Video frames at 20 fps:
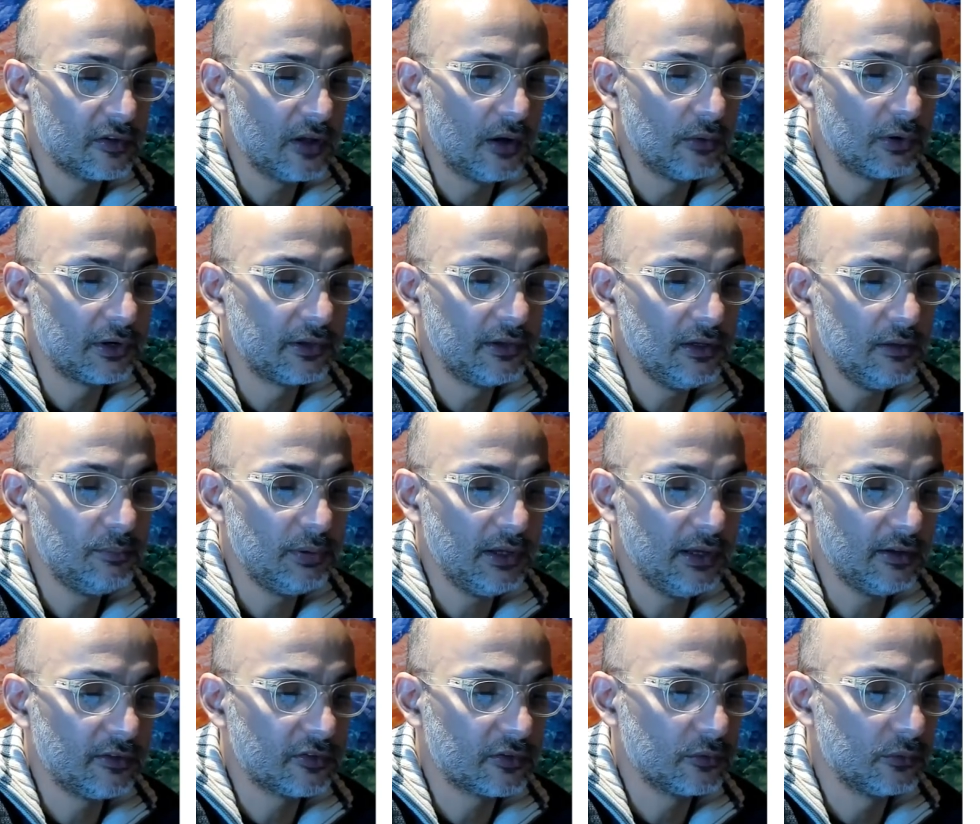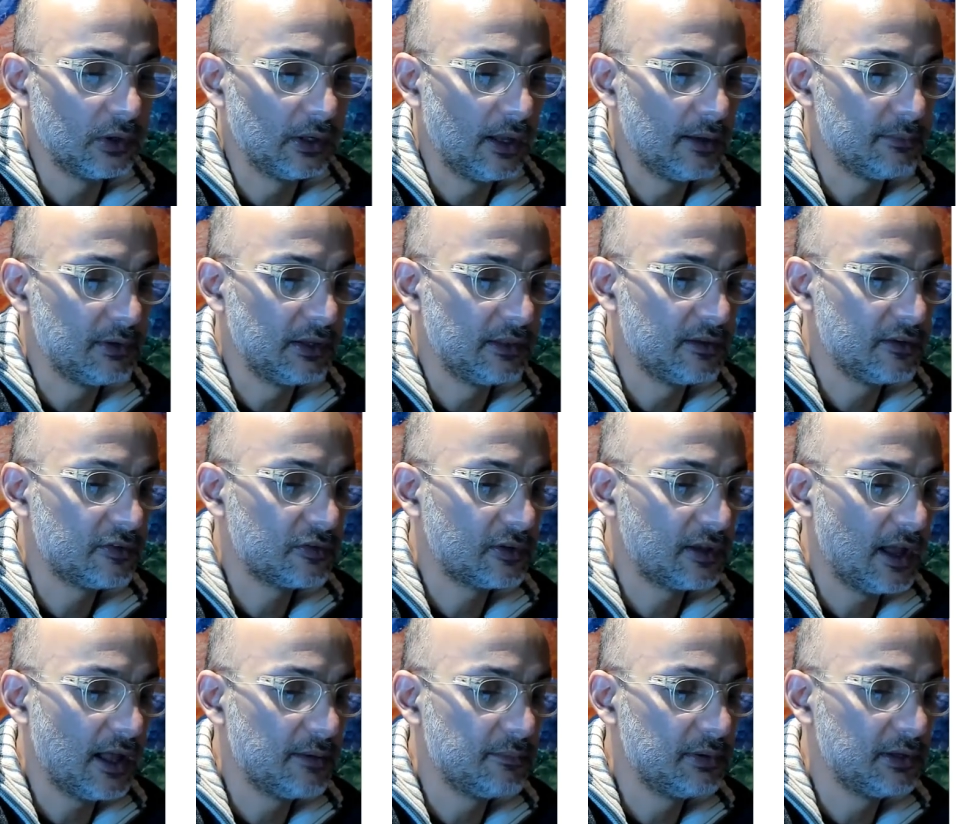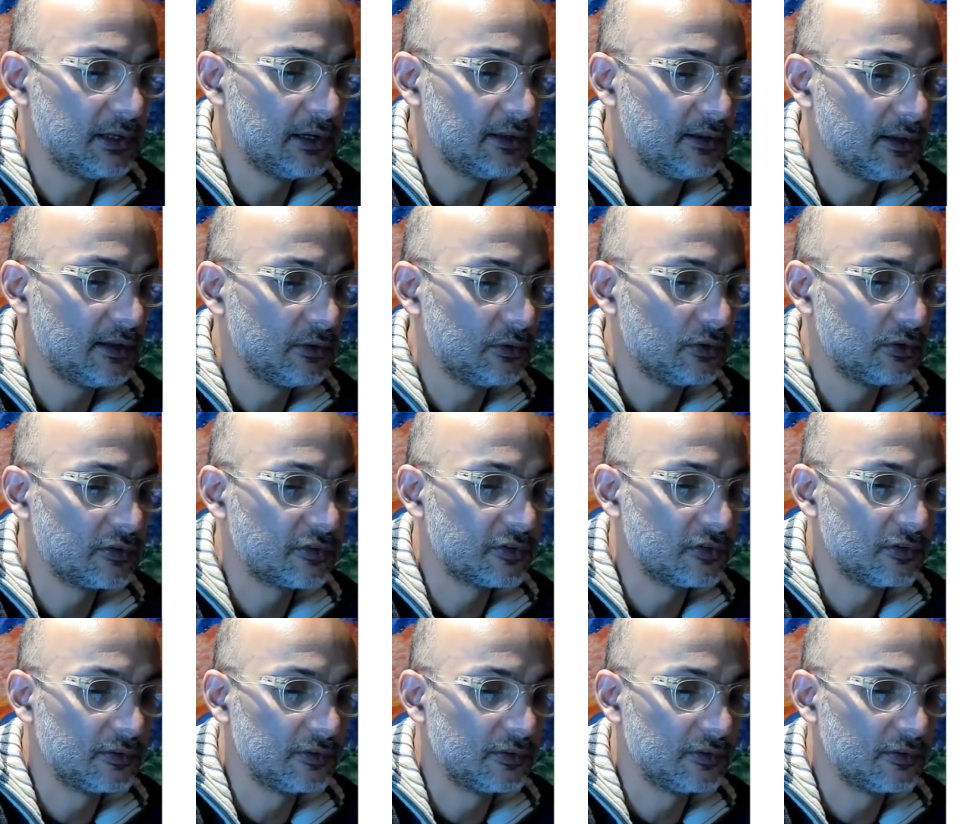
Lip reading: Our TPX, well, I mean, this can be written also.